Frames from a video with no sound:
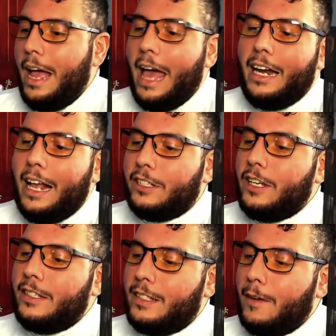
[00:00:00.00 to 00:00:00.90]
and it
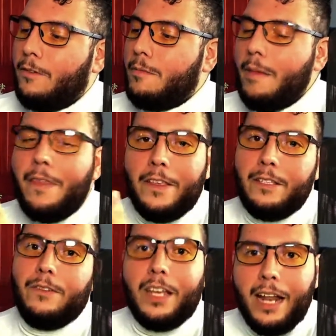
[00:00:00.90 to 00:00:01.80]
actually has different
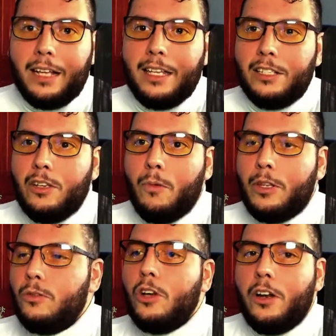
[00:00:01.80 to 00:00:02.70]
methods of connecting. So
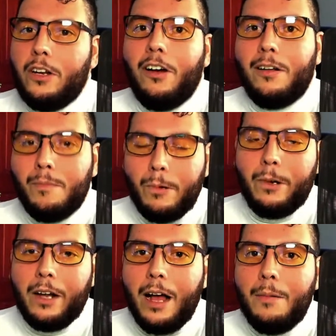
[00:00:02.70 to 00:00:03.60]
when you turn it on and boot
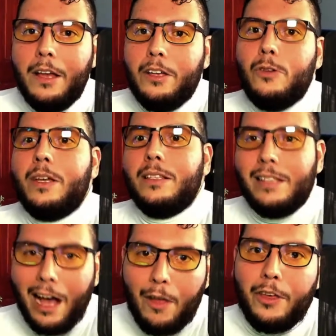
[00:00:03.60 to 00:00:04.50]
it up, you can
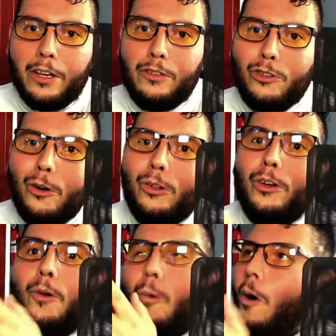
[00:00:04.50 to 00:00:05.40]
tell the
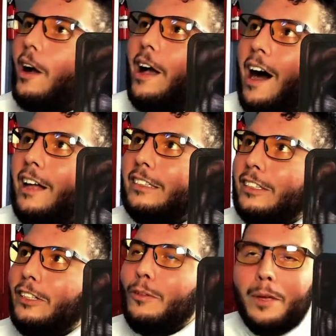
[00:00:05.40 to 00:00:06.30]
controller what
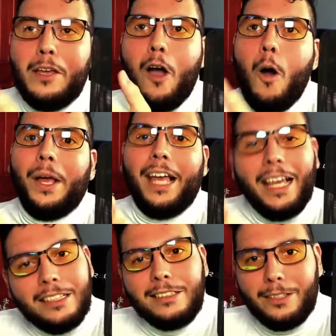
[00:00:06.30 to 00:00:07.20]
console you'll be going
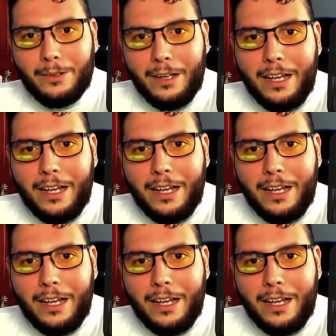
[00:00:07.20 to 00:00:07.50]
into.